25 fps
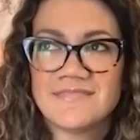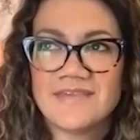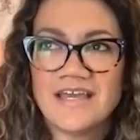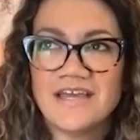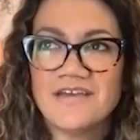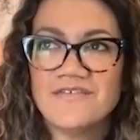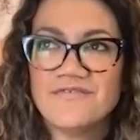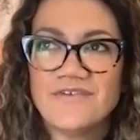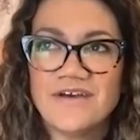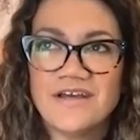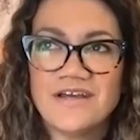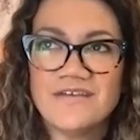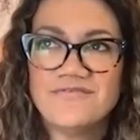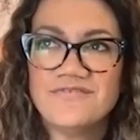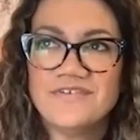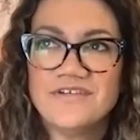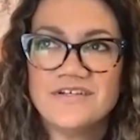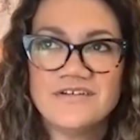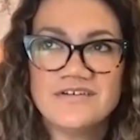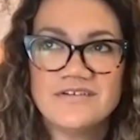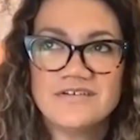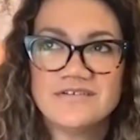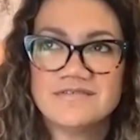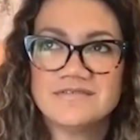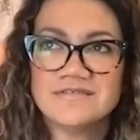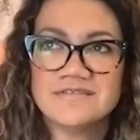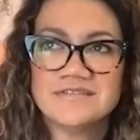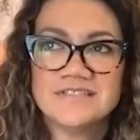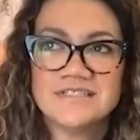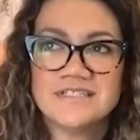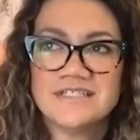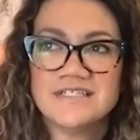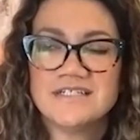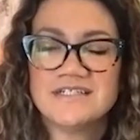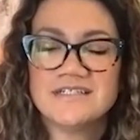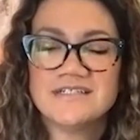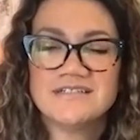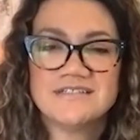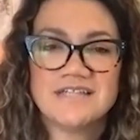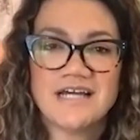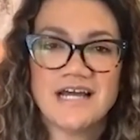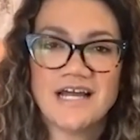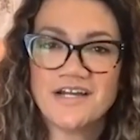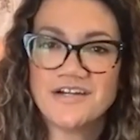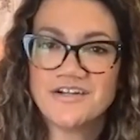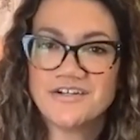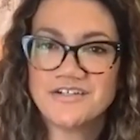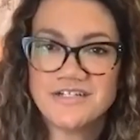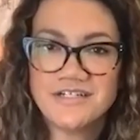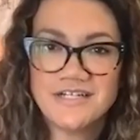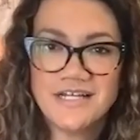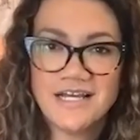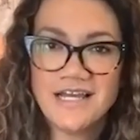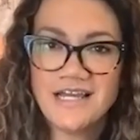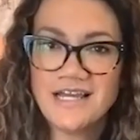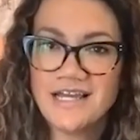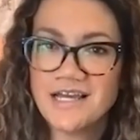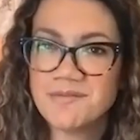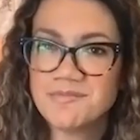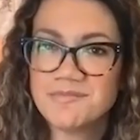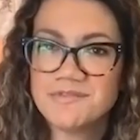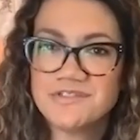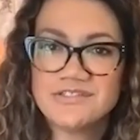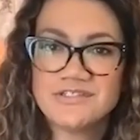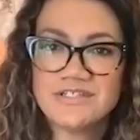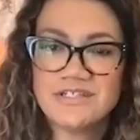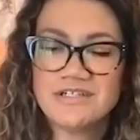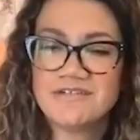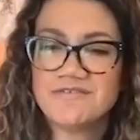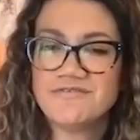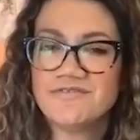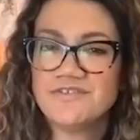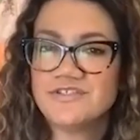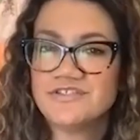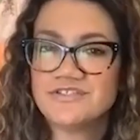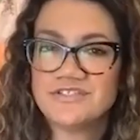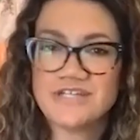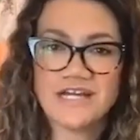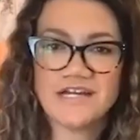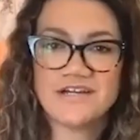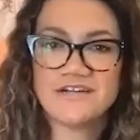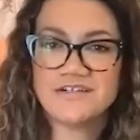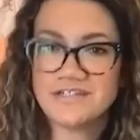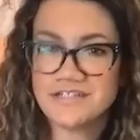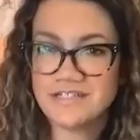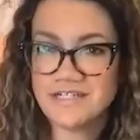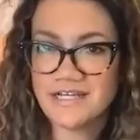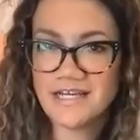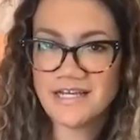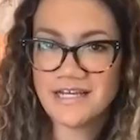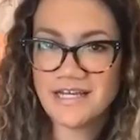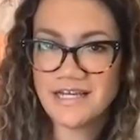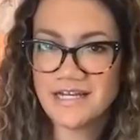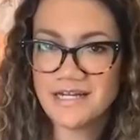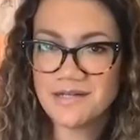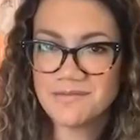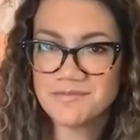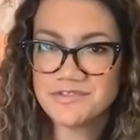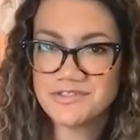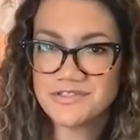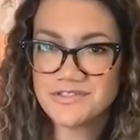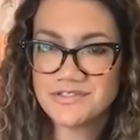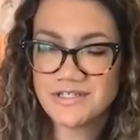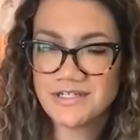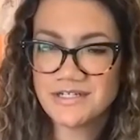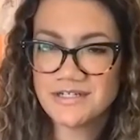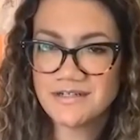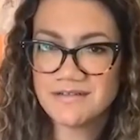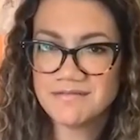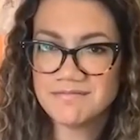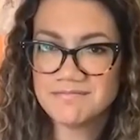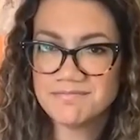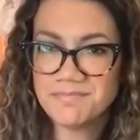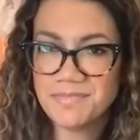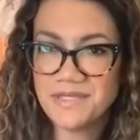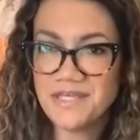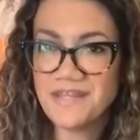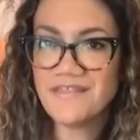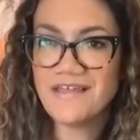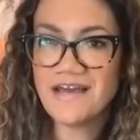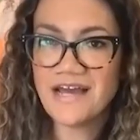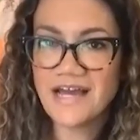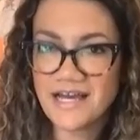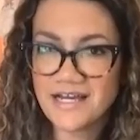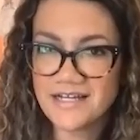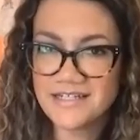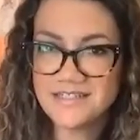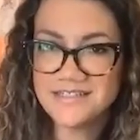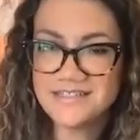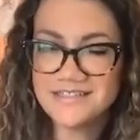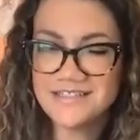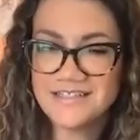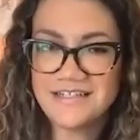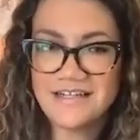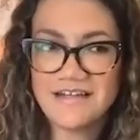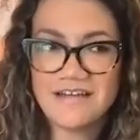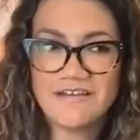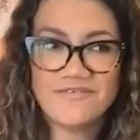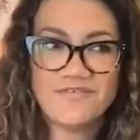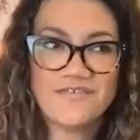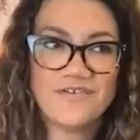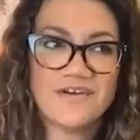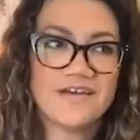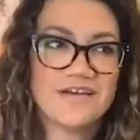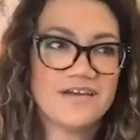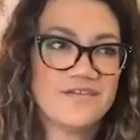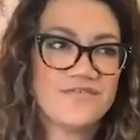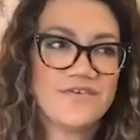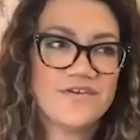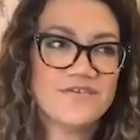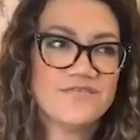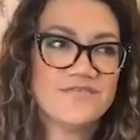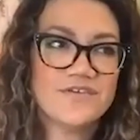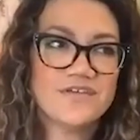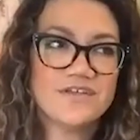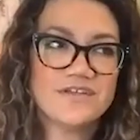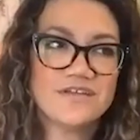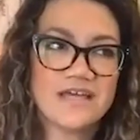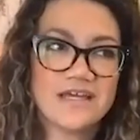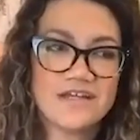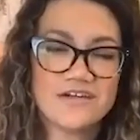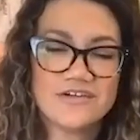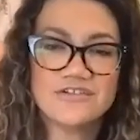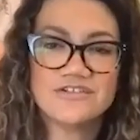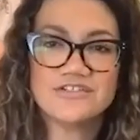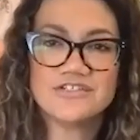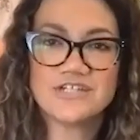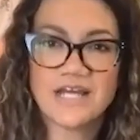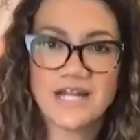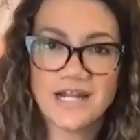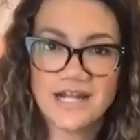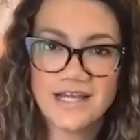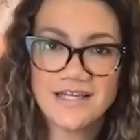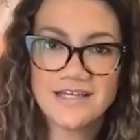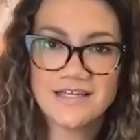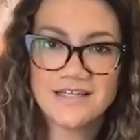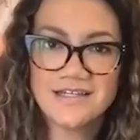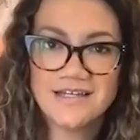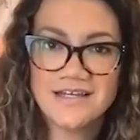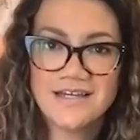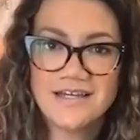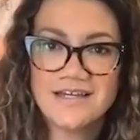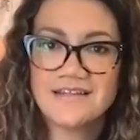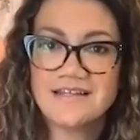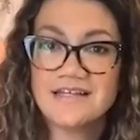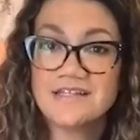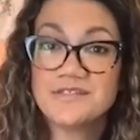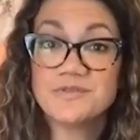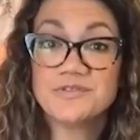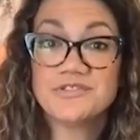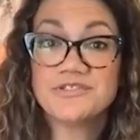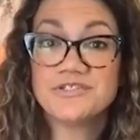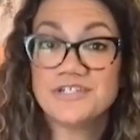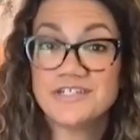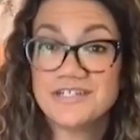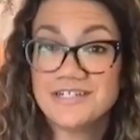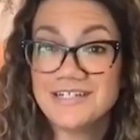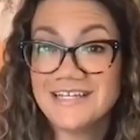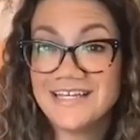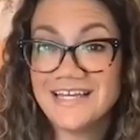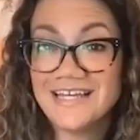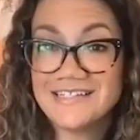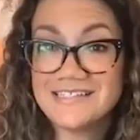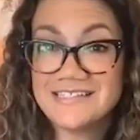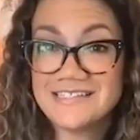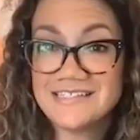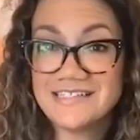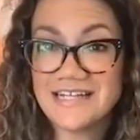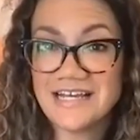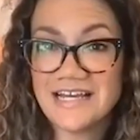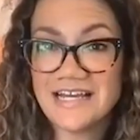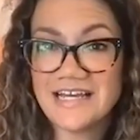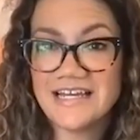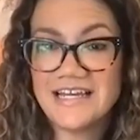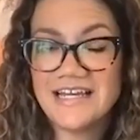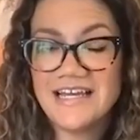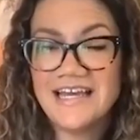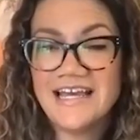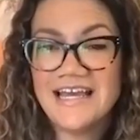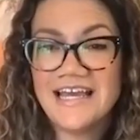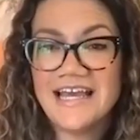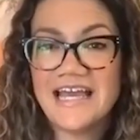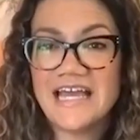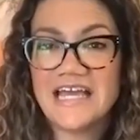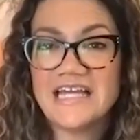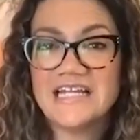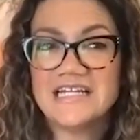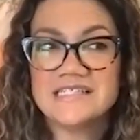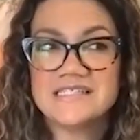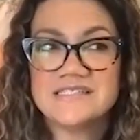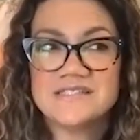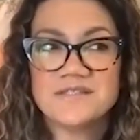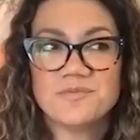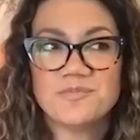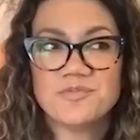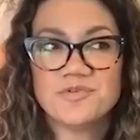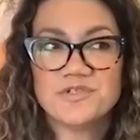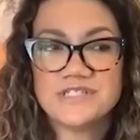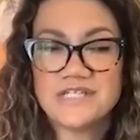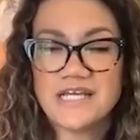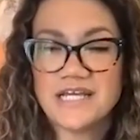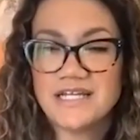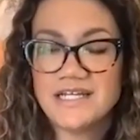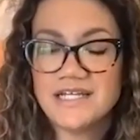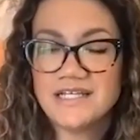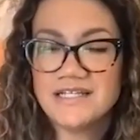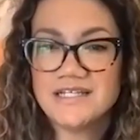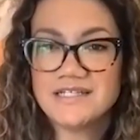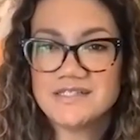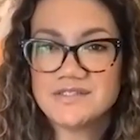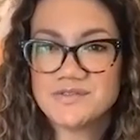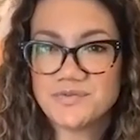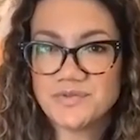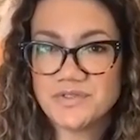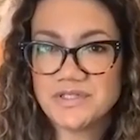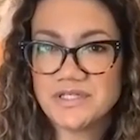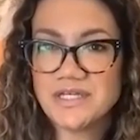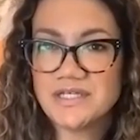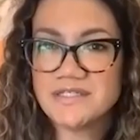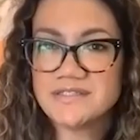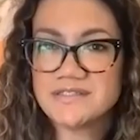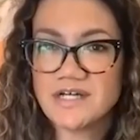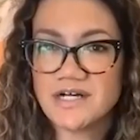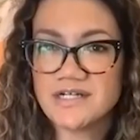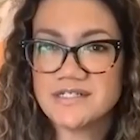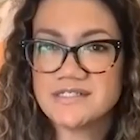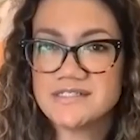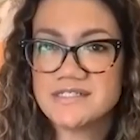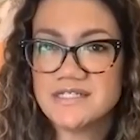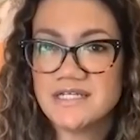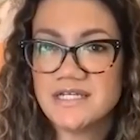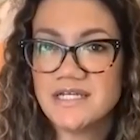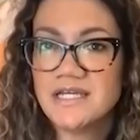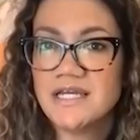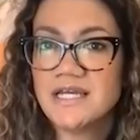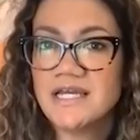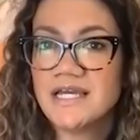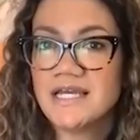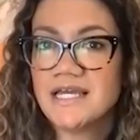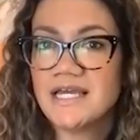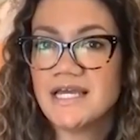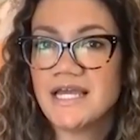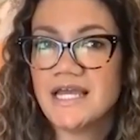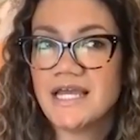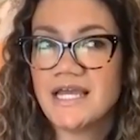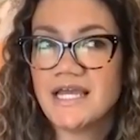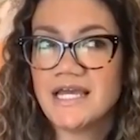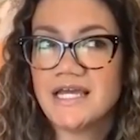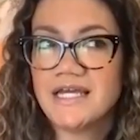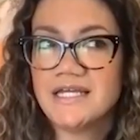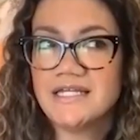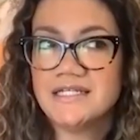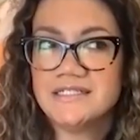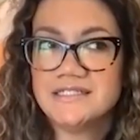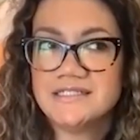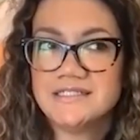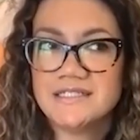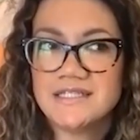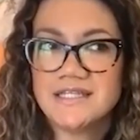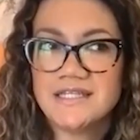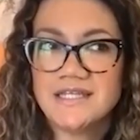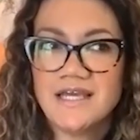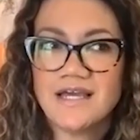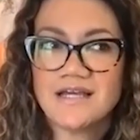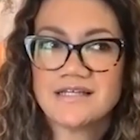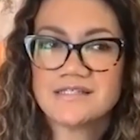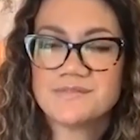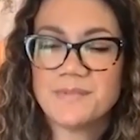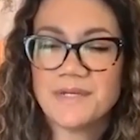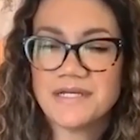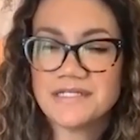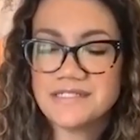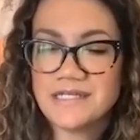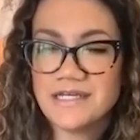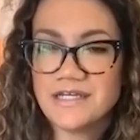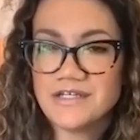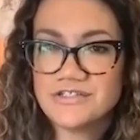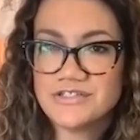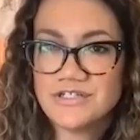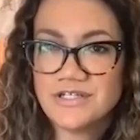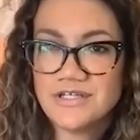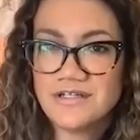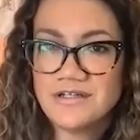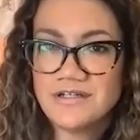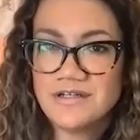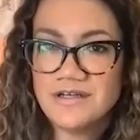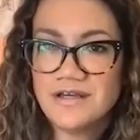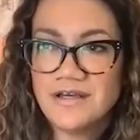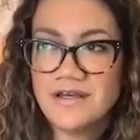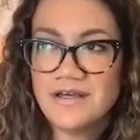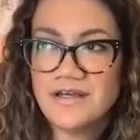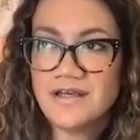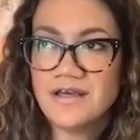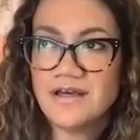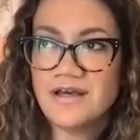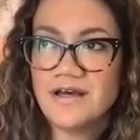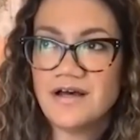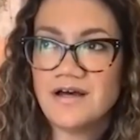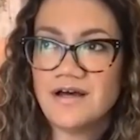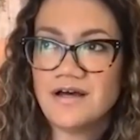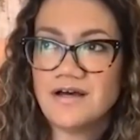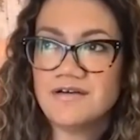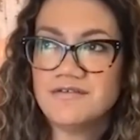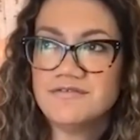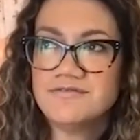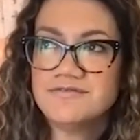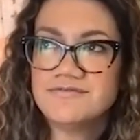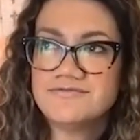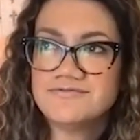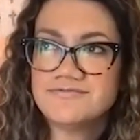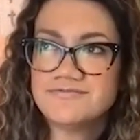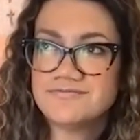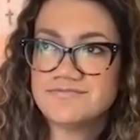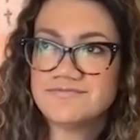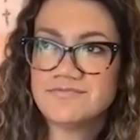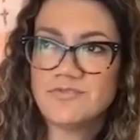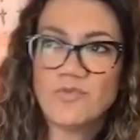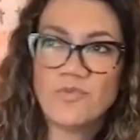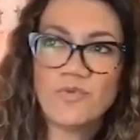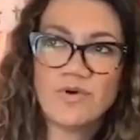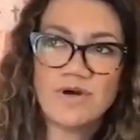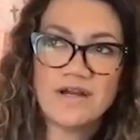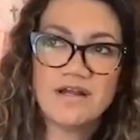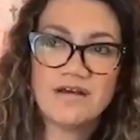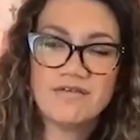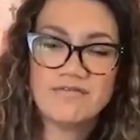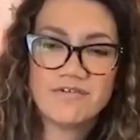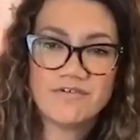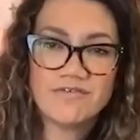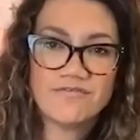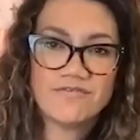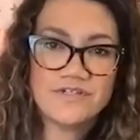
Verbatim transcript: if I feel tired today, I'm just going to feel tired today and I'm just going to be that. And if I, if I feel energetic, that's what you're going to get today and it's the pretending that's really exhausting mm-hmm. and the expectation of whatever